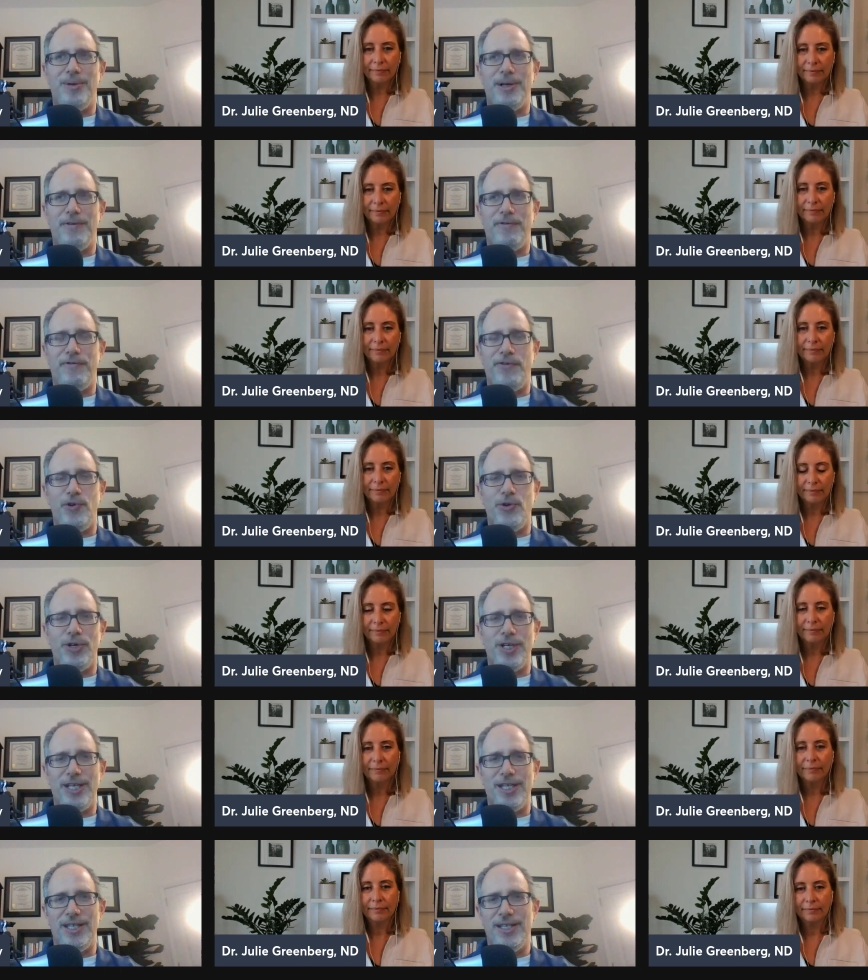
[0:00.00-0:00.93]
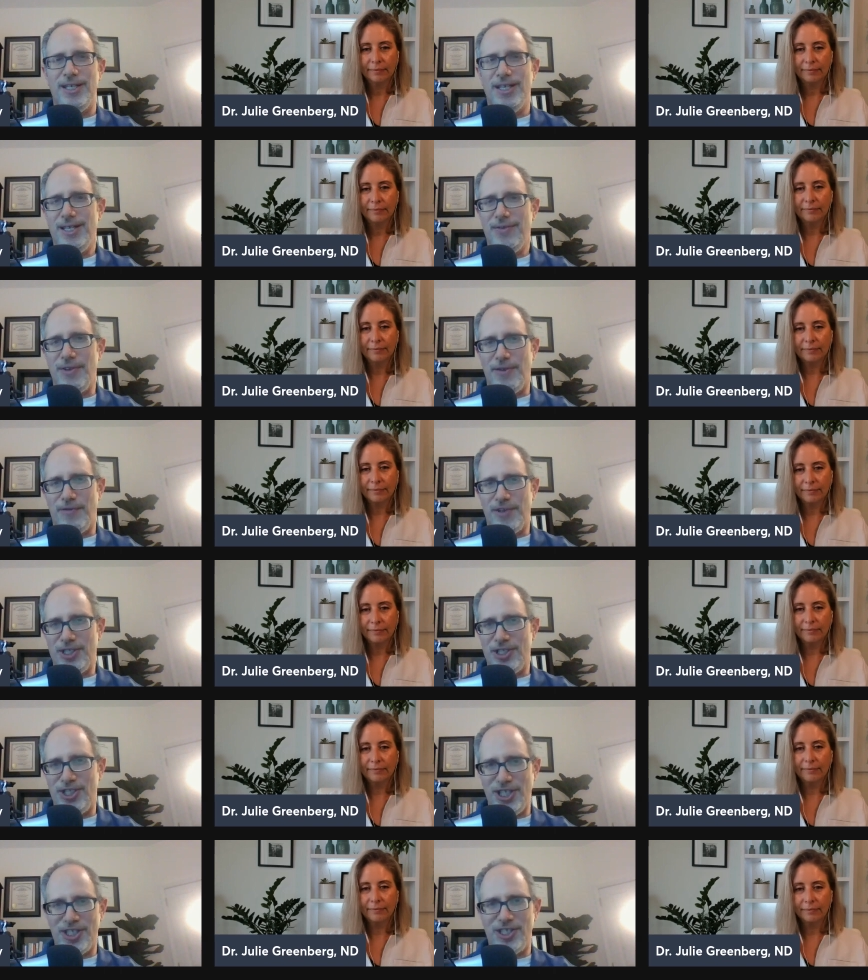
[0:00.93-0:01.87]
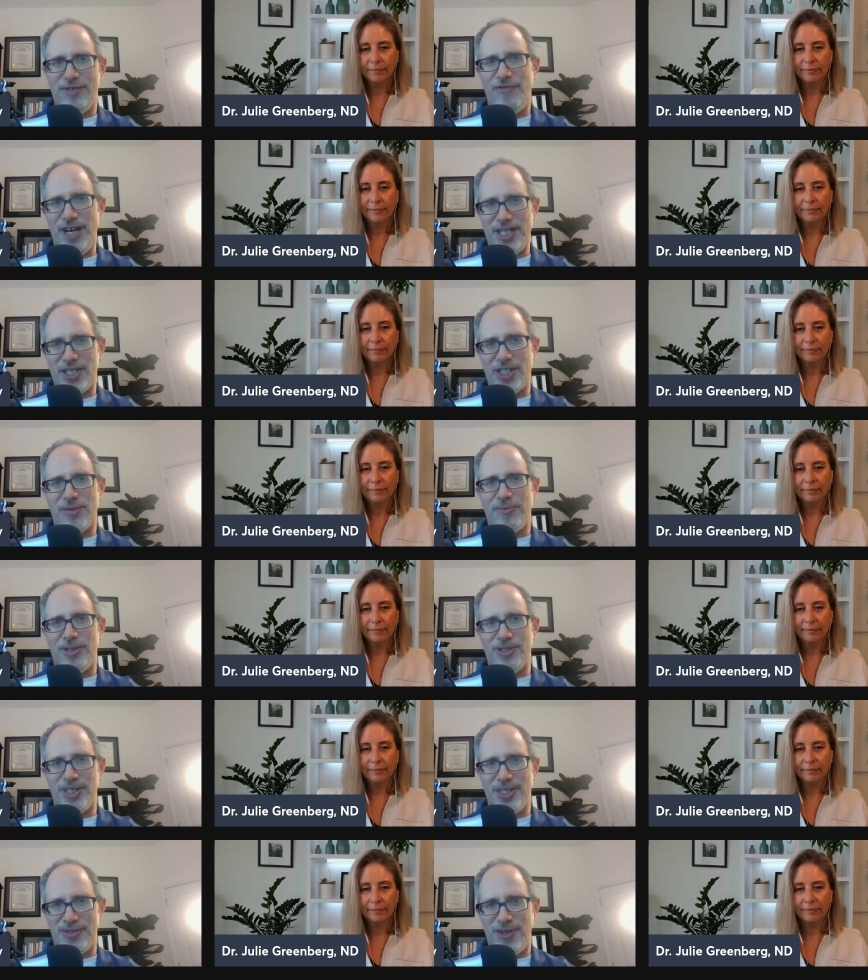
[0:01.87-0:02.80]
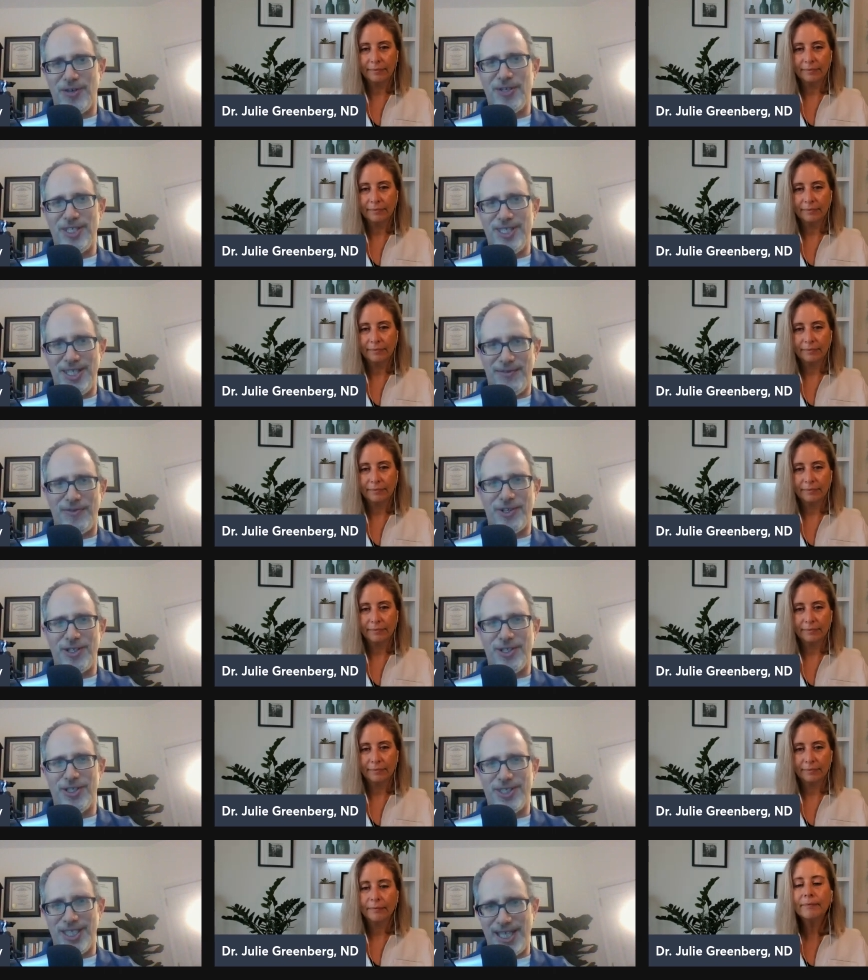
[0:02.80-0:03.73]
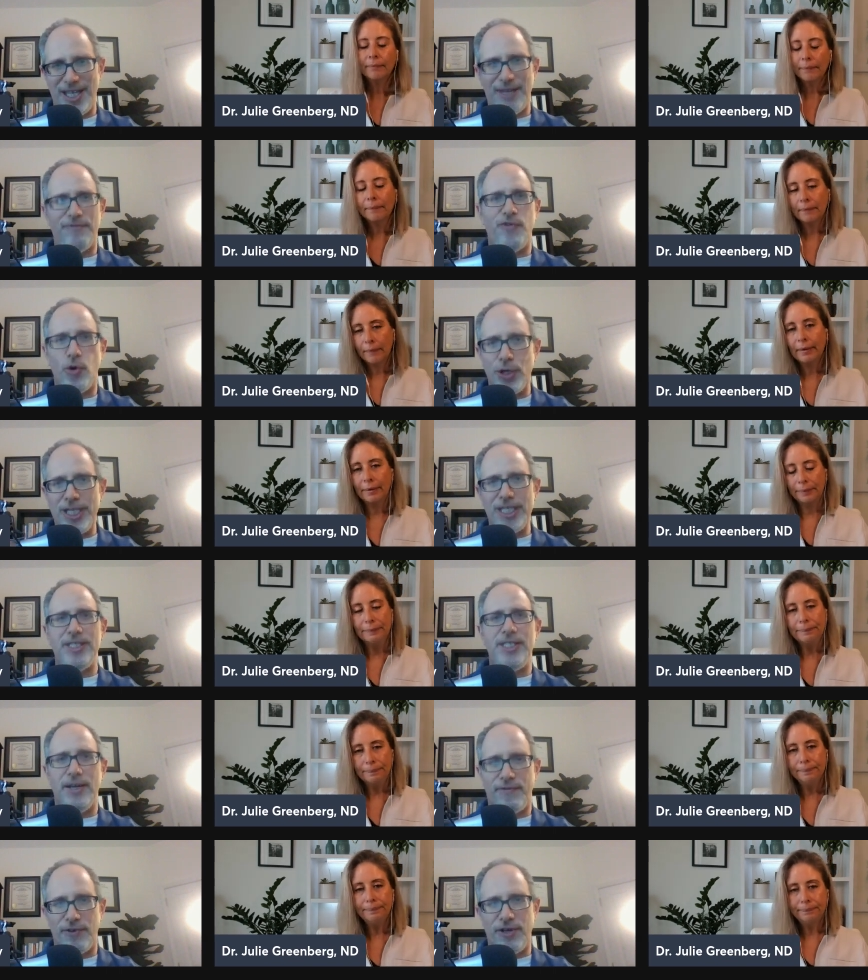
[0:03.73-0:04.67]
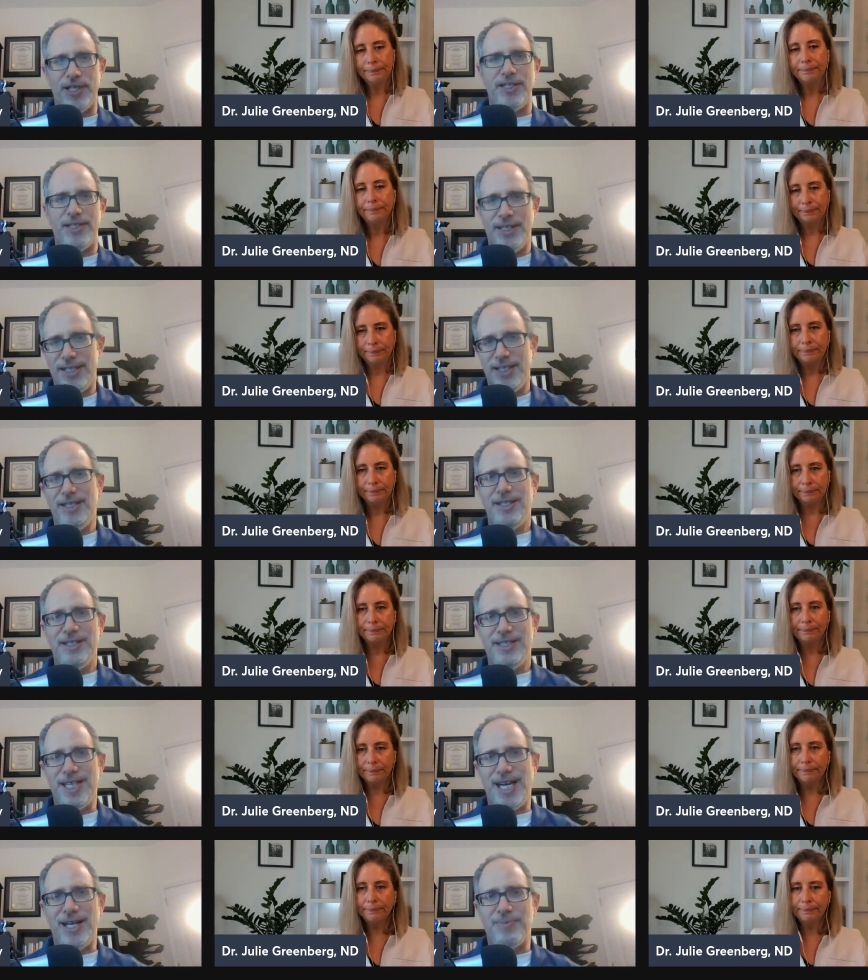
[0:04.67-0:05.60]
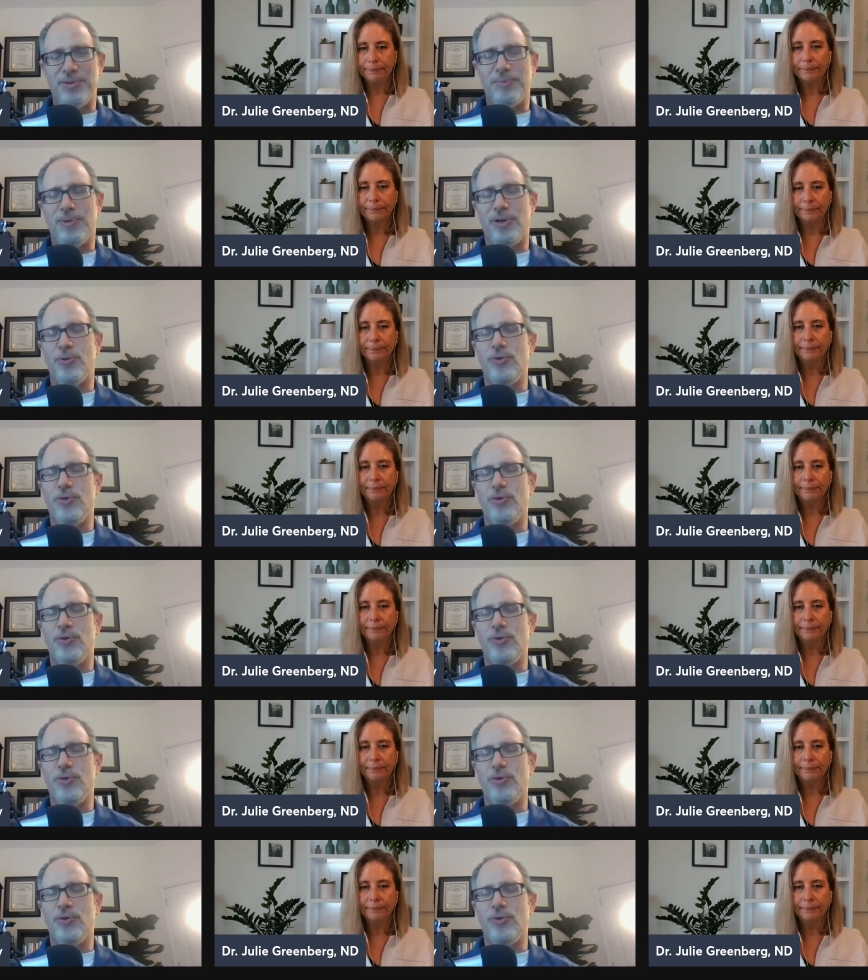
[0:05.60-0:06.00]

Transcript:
Speaker 1: But 40, if it's just vegetables, is very difficult to get 40 different types per